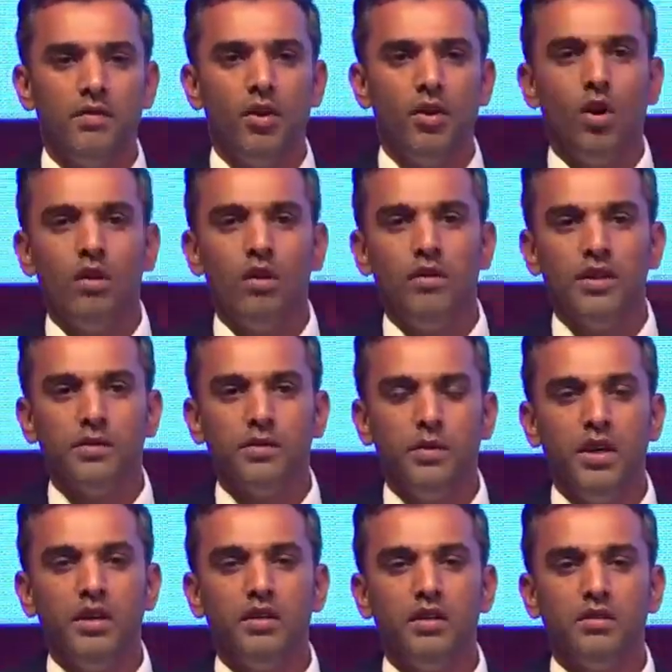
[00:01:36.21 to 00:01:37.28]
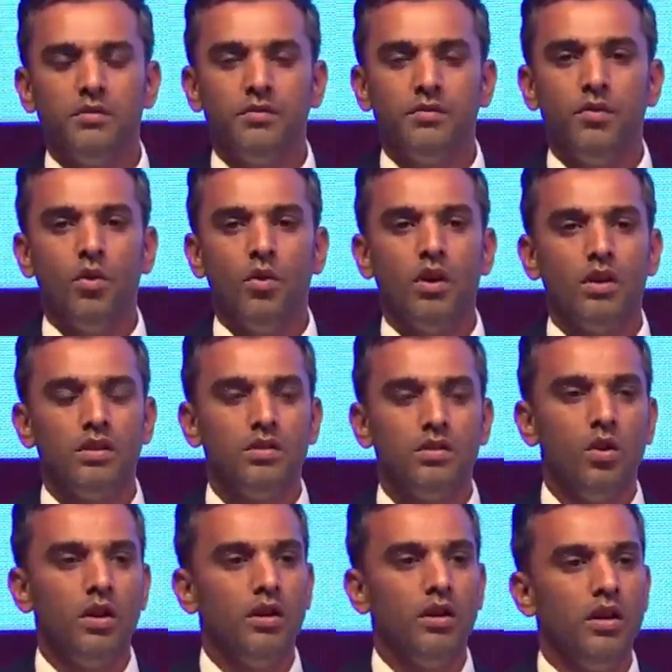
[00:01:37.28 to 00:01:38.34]
We always been focused
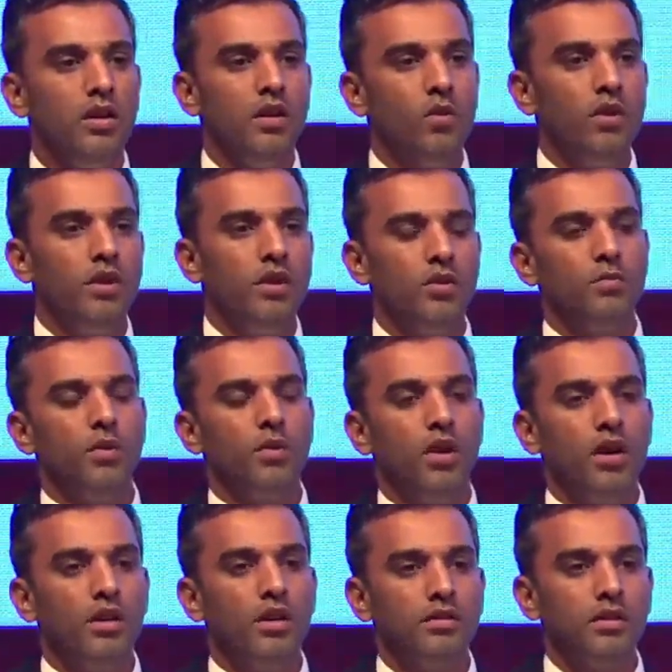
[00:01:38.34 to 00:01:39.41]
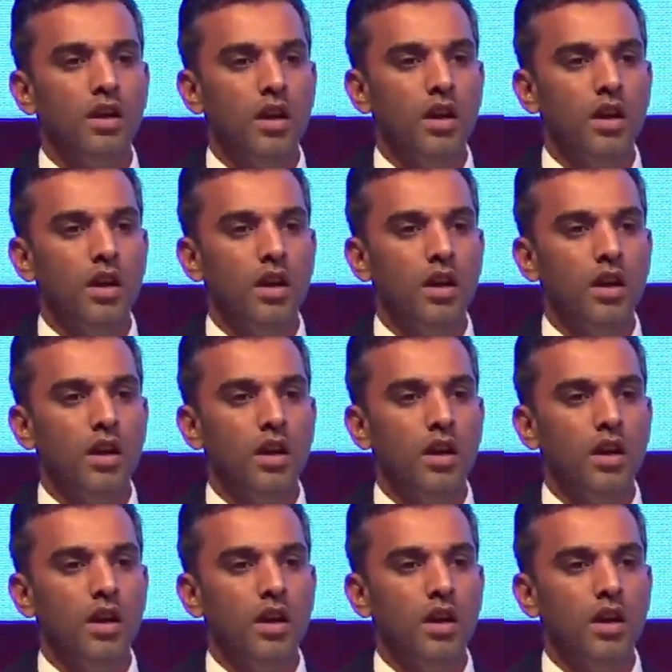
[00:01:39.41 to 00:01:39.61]
on innovative products.